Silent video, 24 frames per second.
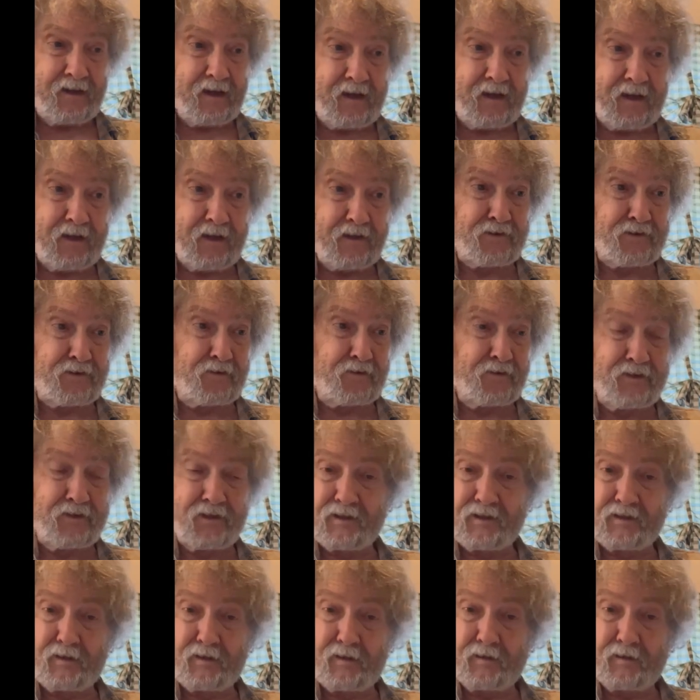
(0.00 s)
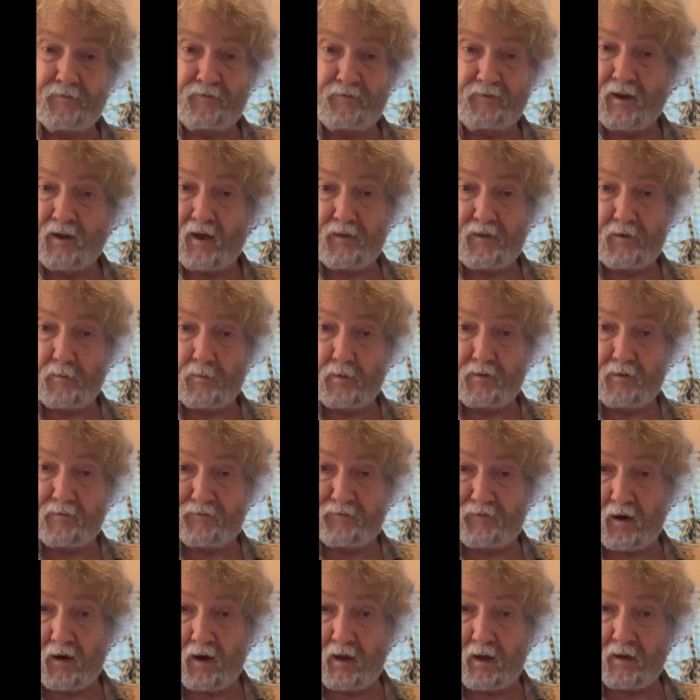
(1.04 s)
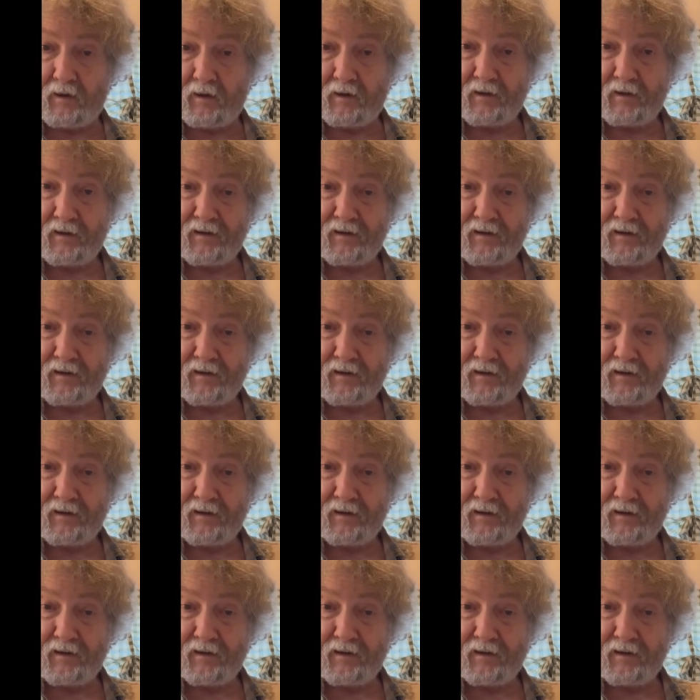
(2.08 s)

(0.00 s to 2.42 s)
It's just nothing but fun.